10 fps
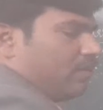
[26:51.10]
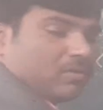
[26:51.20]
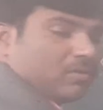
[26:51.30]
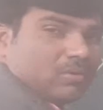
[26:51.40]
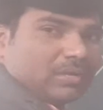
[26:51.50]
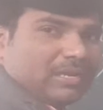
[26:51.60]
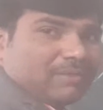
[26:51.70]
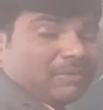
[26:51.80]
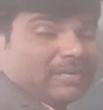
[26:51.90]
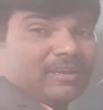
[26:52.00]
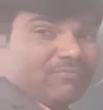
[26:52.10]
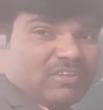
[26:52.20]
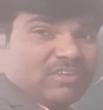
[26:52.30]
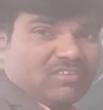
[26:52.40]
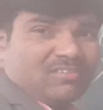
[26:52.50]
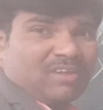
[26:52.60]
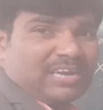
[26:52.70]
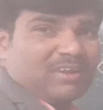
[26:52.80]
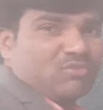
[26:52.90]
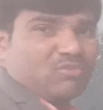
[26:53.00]
Okay, but the fish is
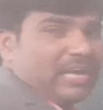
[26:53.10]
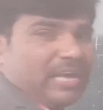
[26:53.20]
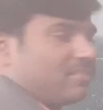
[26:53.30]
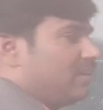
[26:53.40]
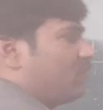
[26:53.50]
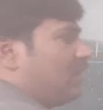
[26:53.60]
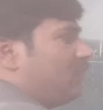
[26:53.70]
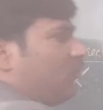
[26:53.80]
not looks like that. Why?